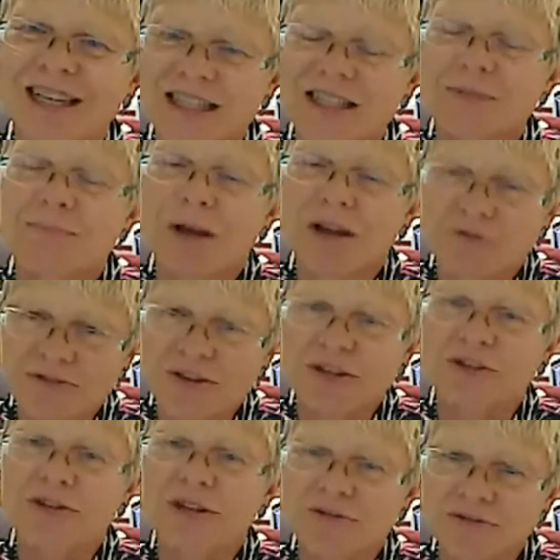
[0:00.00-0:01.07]
That is my
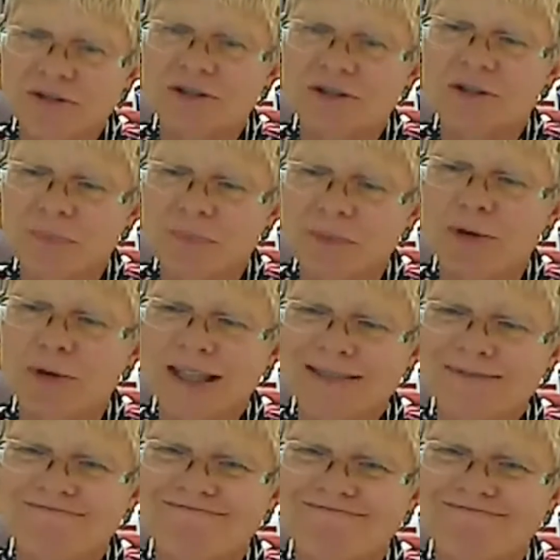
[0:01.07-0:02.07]
very first memory.